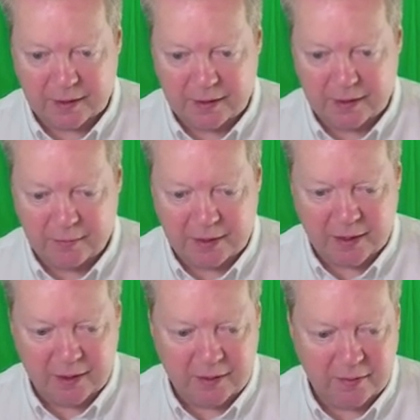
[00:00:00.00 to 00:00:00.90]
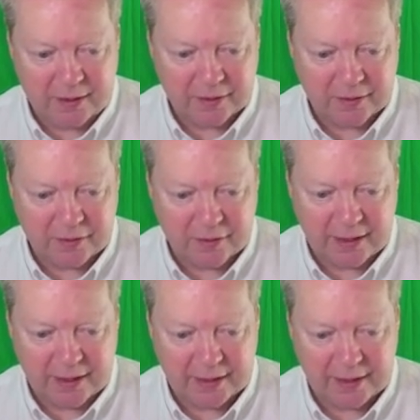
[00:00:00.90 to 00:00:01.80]
There we go. Let's
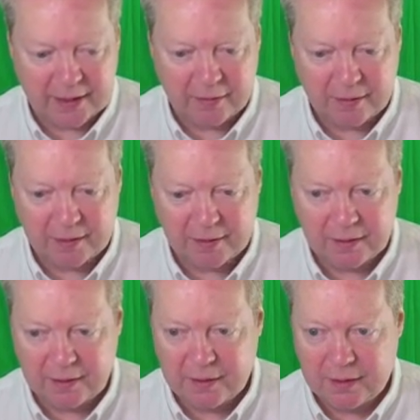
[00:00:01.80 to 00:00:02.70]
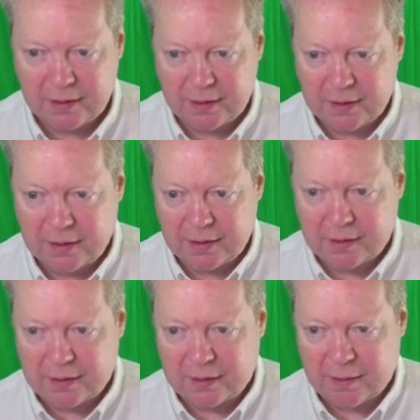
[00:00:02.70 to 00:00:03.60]
drag our
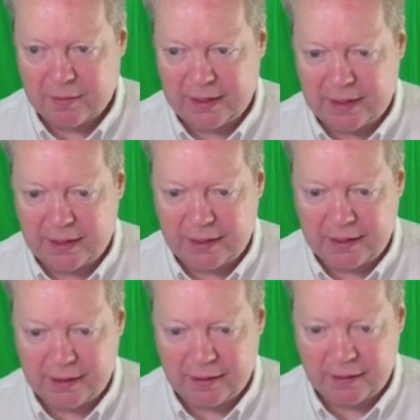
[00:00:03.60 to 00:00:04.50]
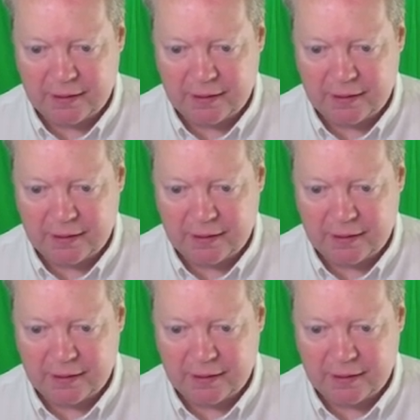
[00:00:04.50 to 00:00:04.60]
thumbnail in,